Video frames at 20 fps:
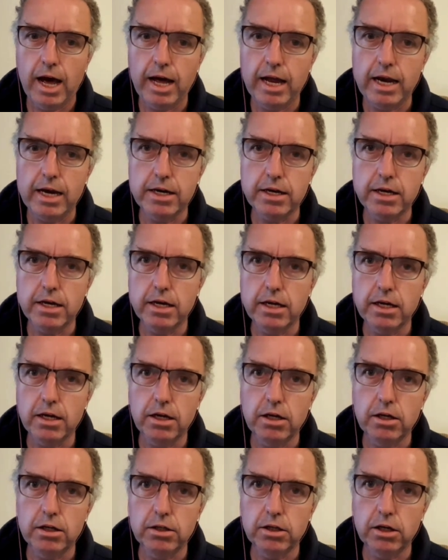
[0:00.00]
And
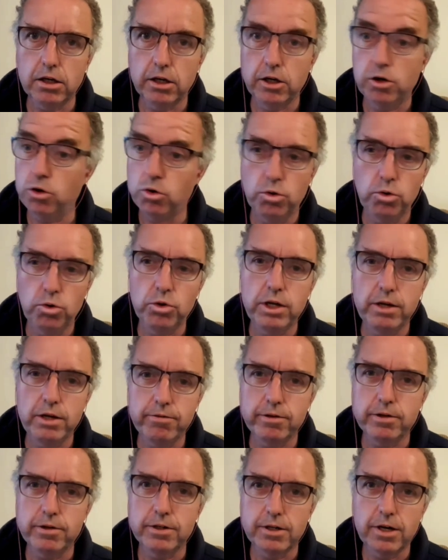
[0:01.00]
I know we only
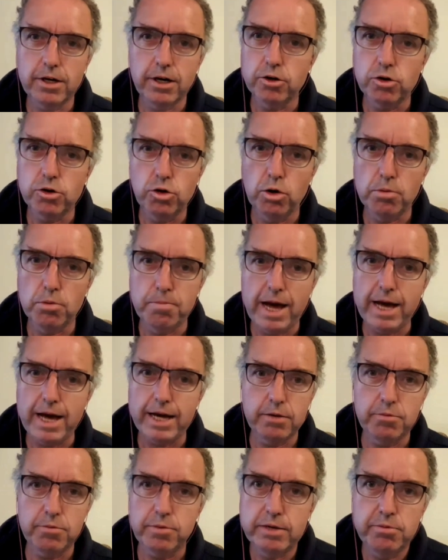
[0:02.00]
even got a goal
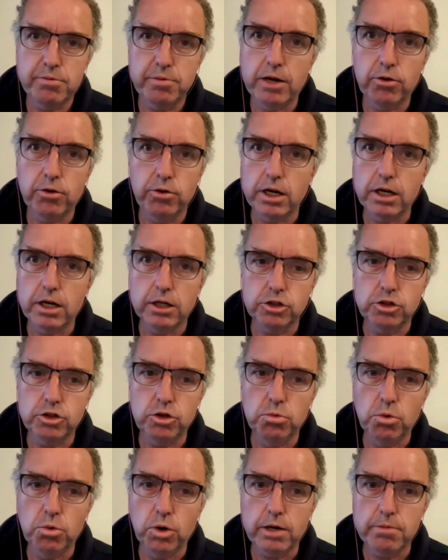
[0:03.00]
back, and we only lost
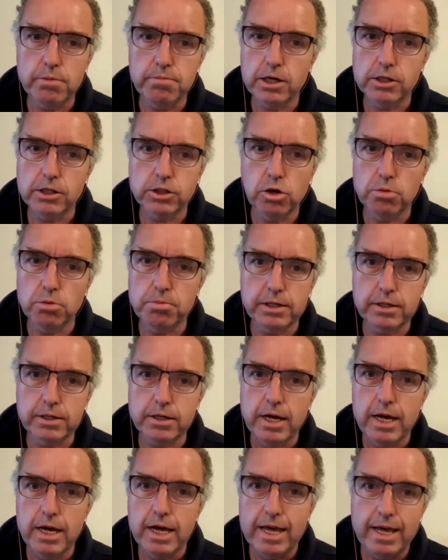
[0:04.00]
2-1 in Moscow. But
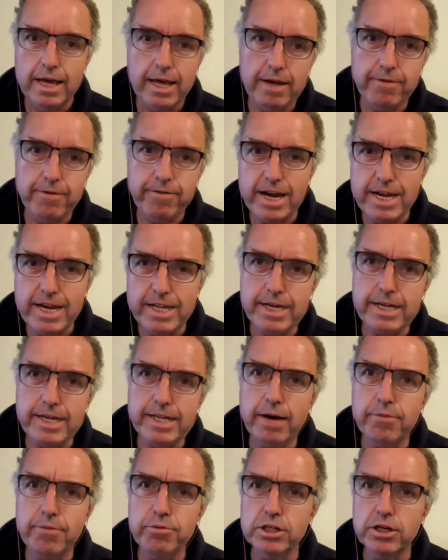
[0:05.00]
if
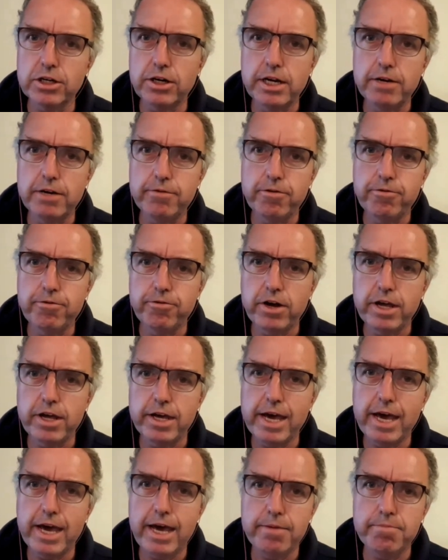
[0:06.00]
anything, that was kind of a
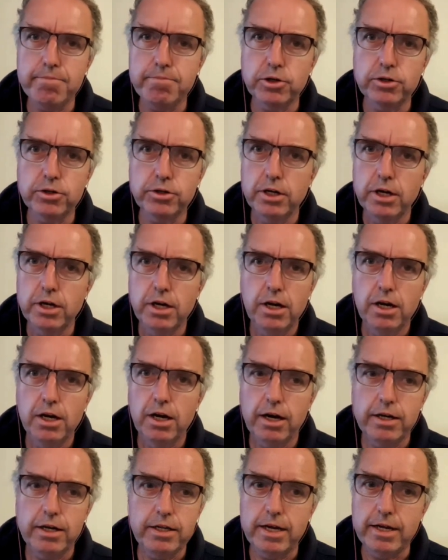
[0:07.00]
free game, but
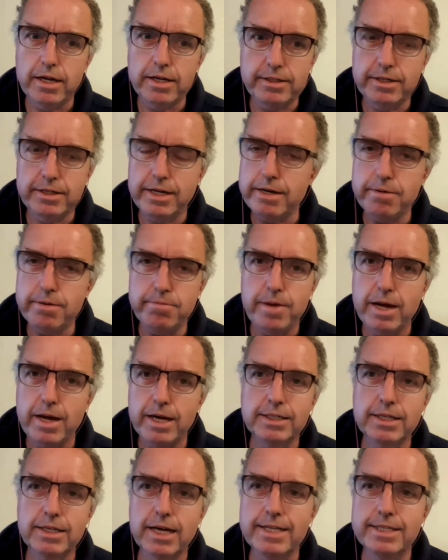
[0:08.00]
it didn't
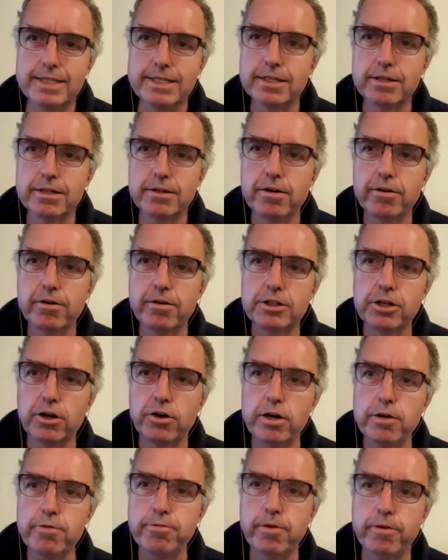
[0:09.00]
make sense,
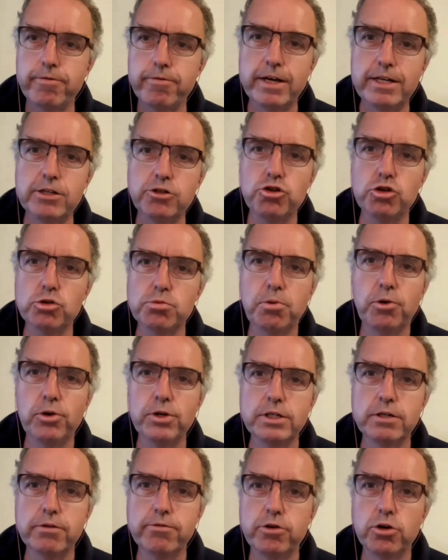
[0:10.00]
certainly from a fixtures
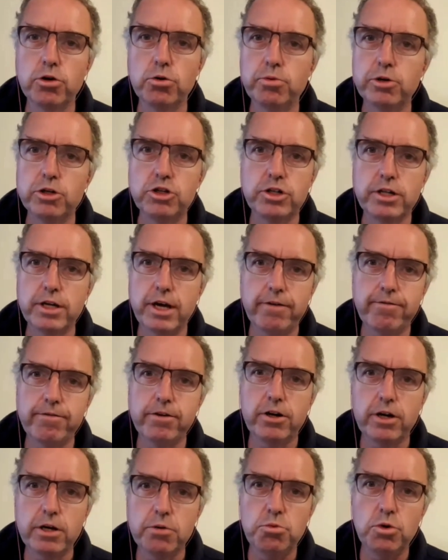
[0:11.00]
point of view, which the
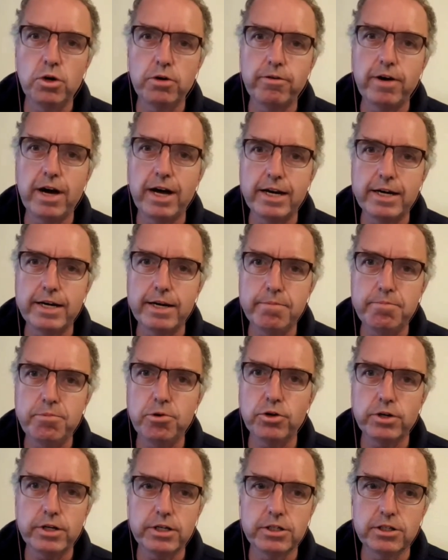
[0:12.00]
FAI would have had an
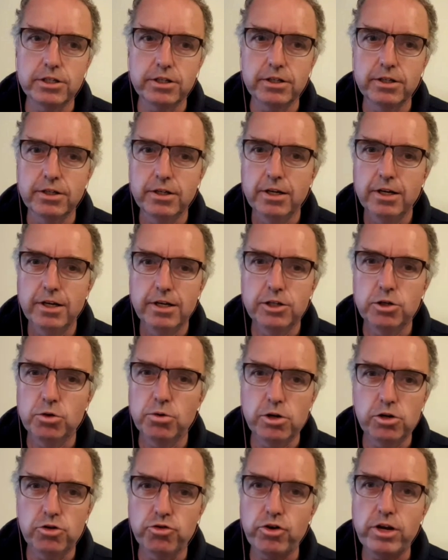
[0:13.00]
input into,
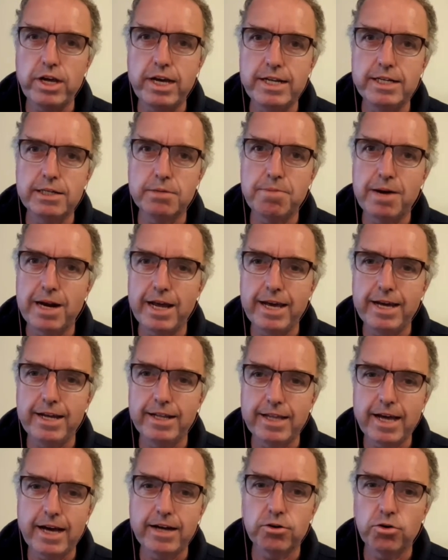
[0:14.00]
to agree to
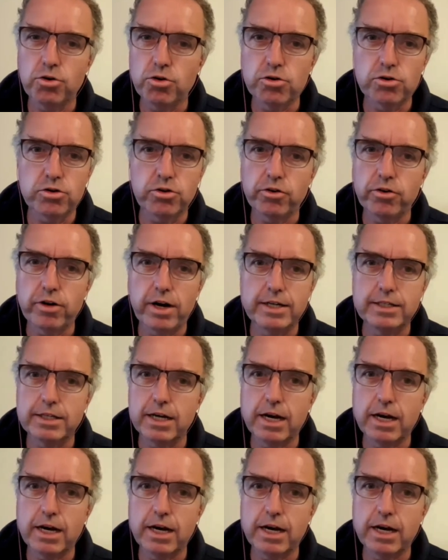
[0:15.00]
play in that order